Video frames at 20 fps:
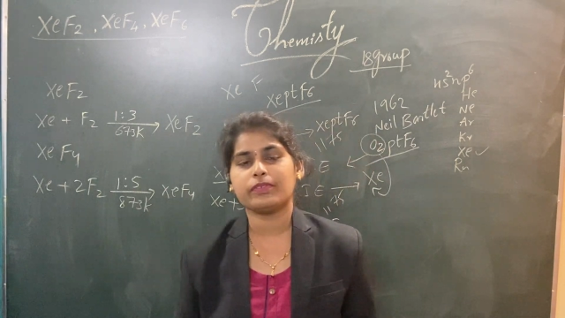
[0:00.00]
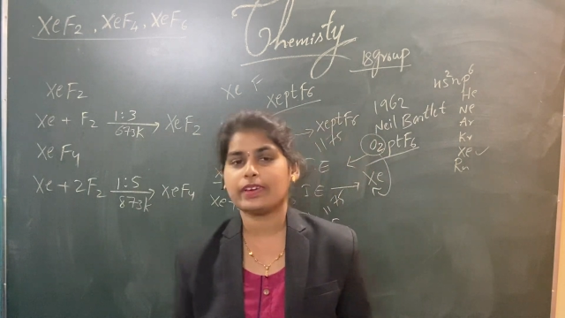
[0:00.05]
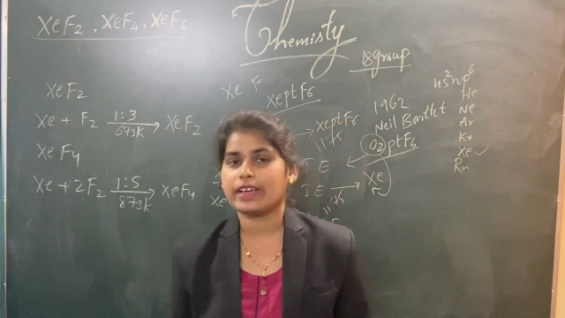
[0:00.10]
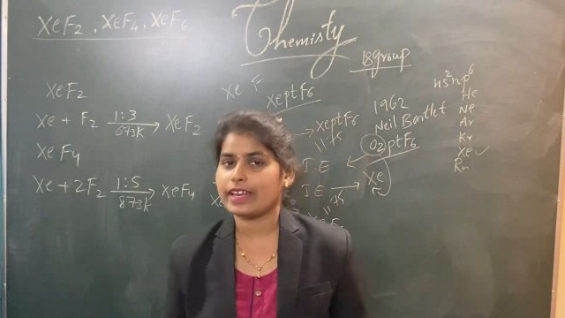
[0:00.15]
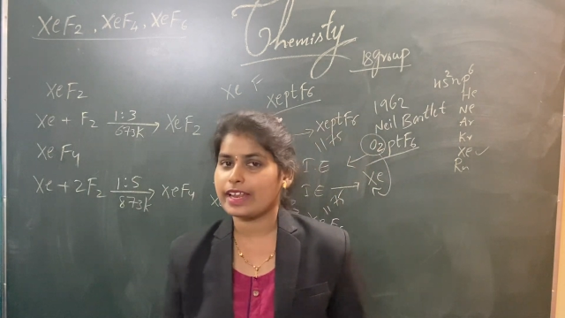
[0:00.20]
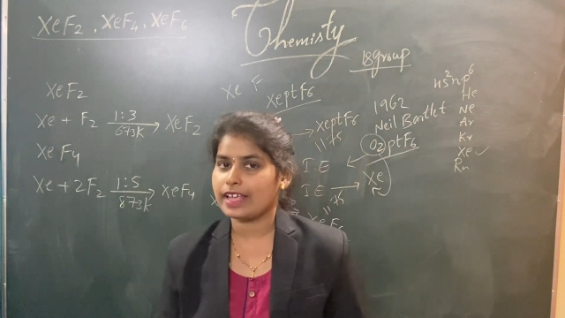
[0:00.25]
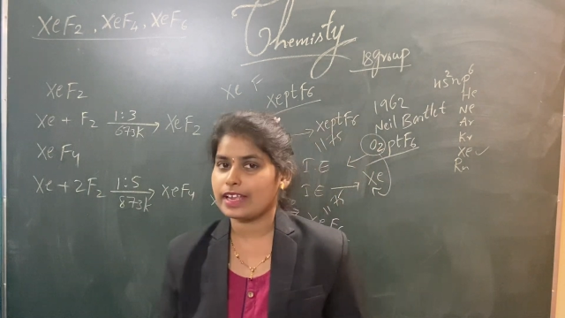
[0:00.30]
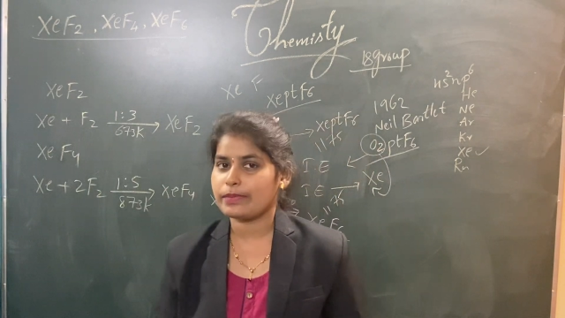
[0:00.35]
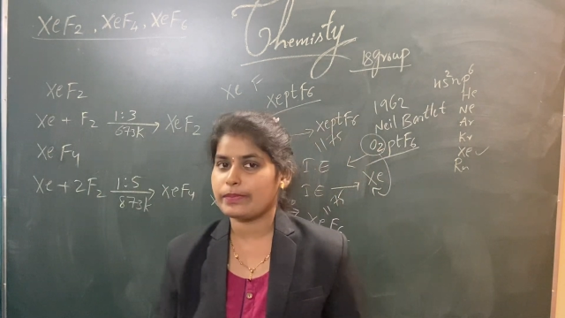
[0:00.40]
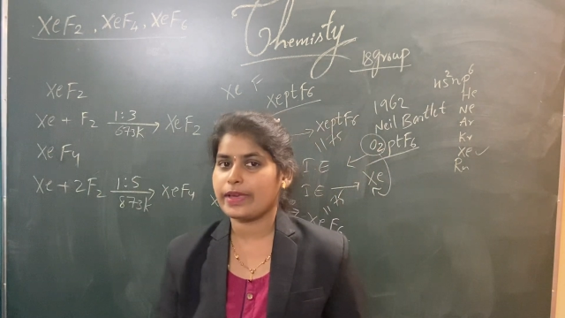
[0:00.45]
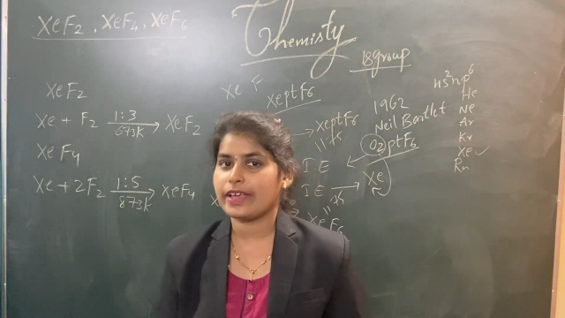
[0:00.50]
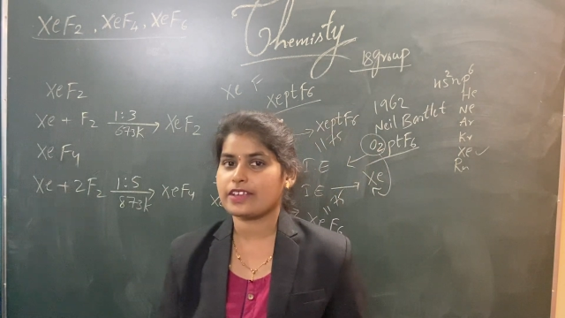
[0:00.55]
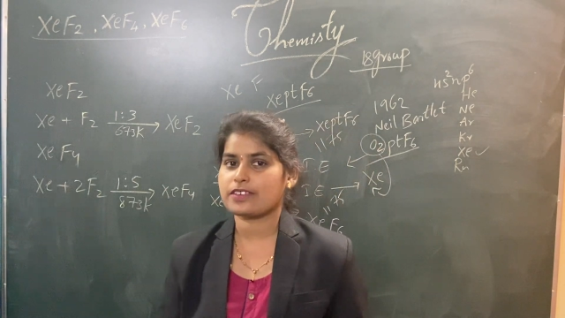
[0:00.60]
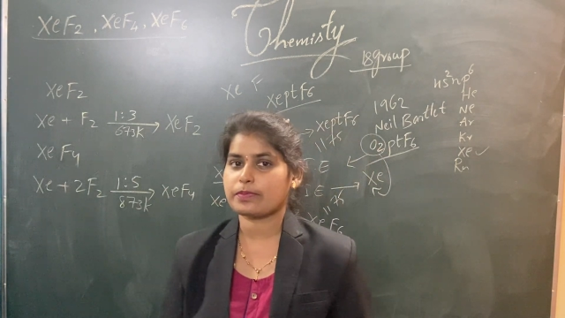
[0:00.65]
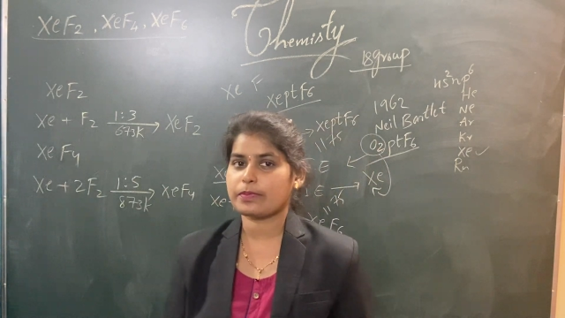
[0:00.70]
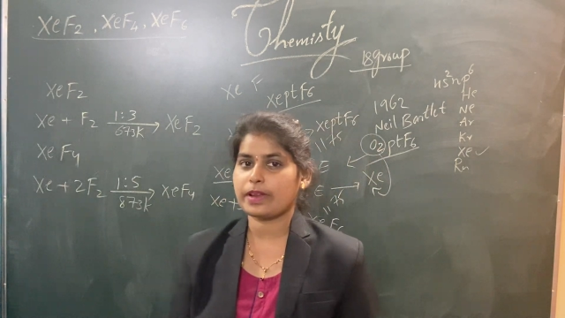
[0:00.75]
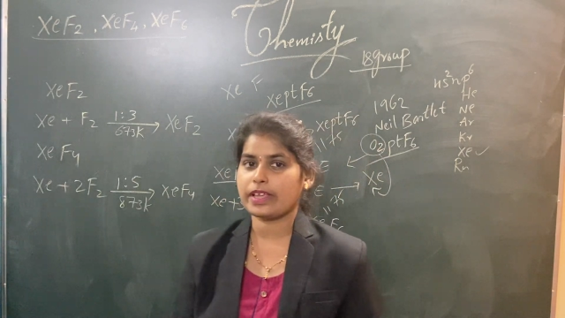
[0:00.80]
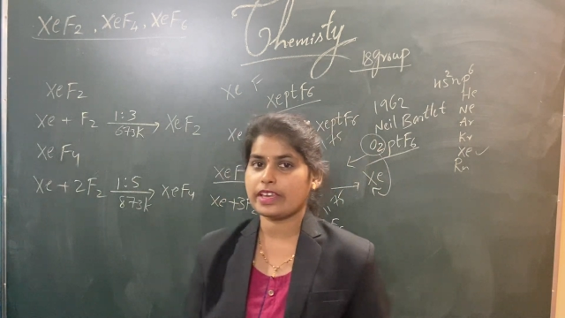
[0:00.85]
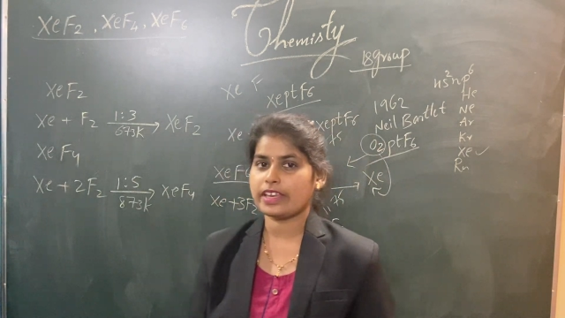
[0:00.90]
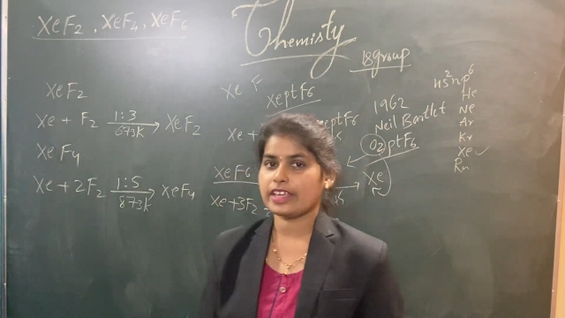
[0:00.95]
where I will be
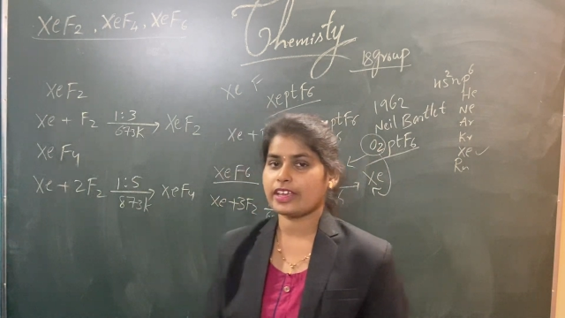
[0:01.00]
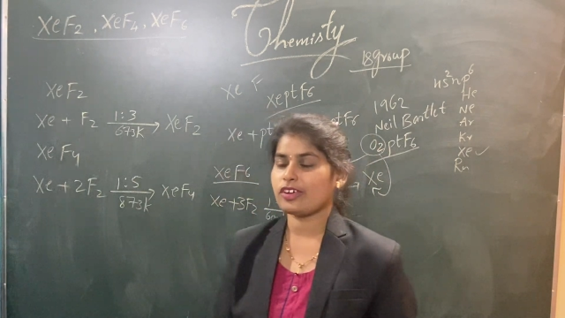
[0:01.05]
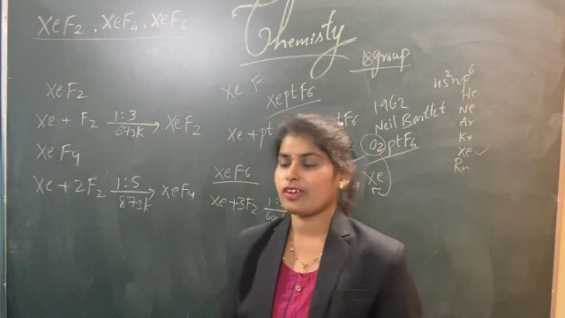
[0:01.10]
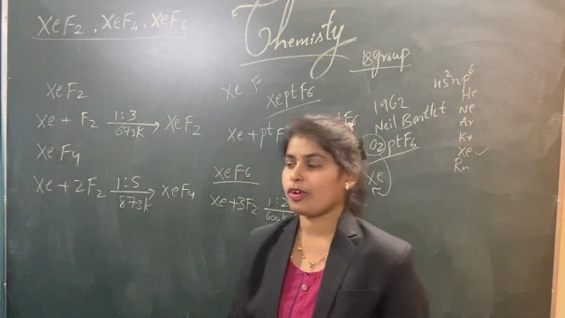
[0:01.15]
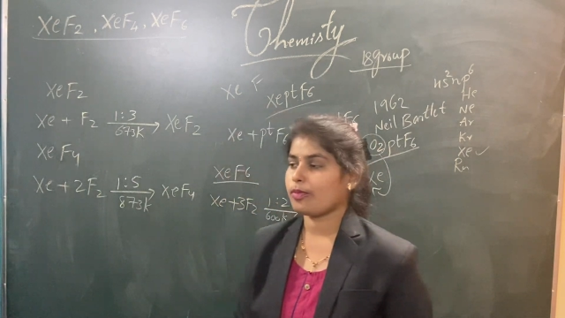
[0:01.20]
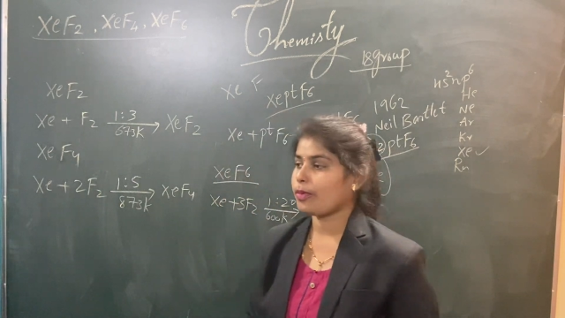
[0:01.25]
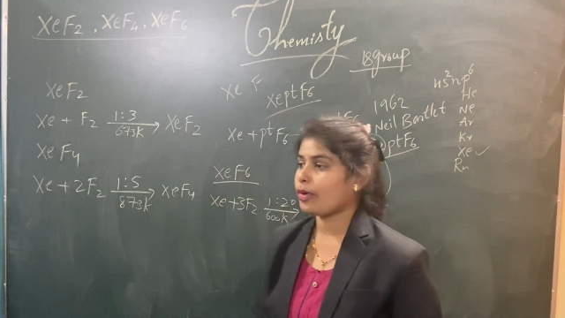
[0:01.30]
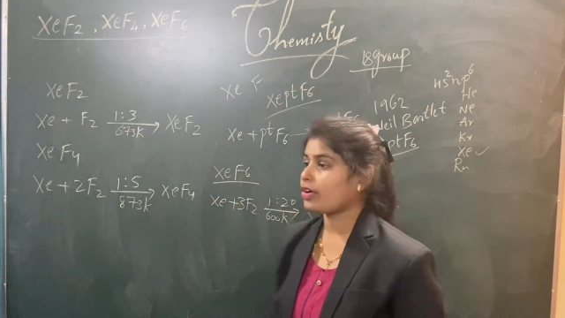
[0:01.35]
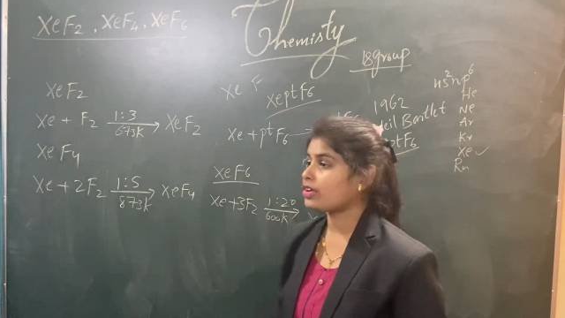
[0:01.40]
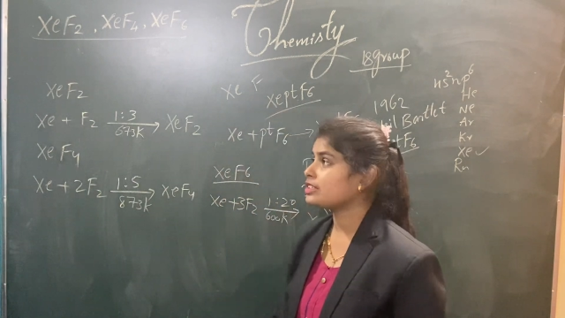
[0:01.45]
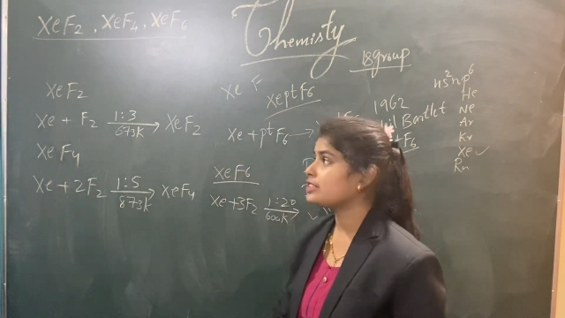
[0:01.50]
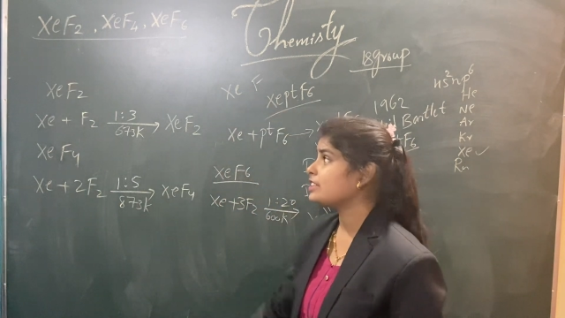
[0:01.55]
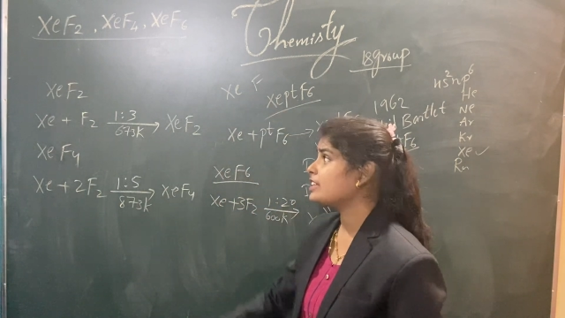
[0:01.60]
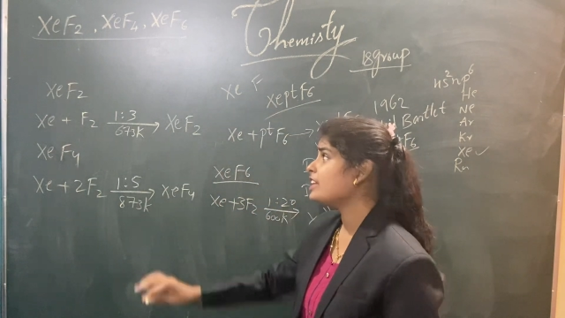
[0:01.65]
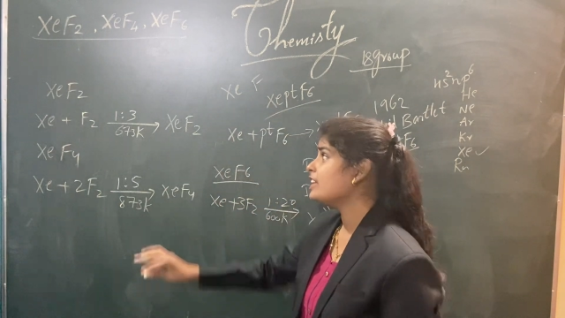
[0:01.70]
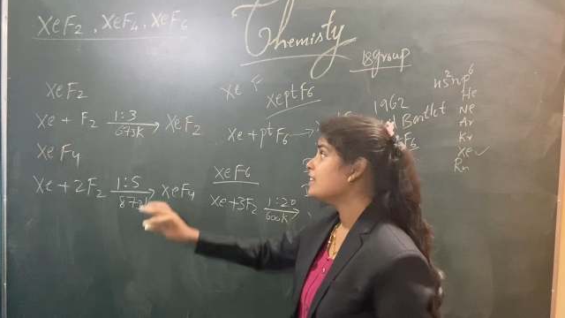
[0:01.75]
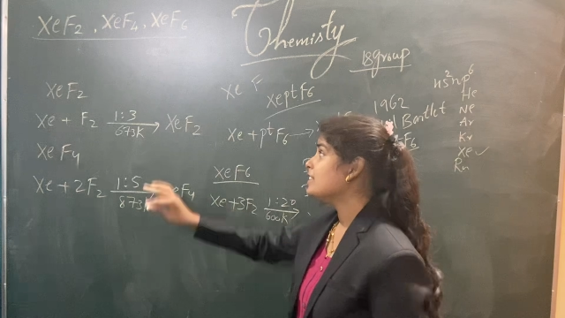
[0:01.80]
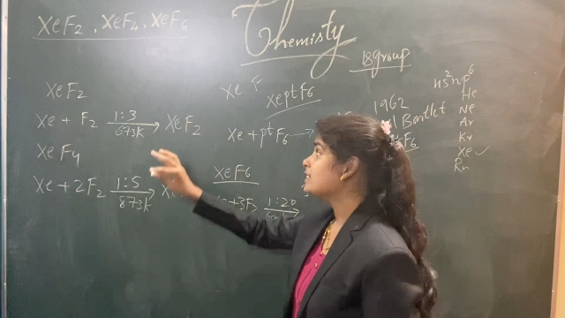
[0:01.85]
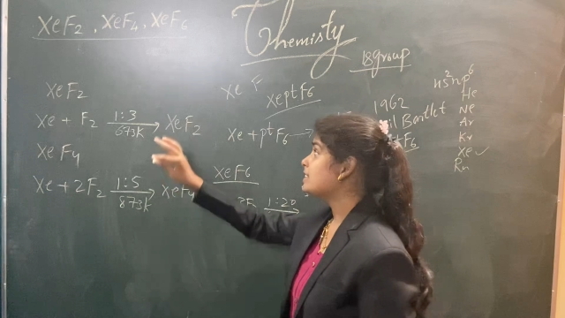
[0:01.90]
explaining you about the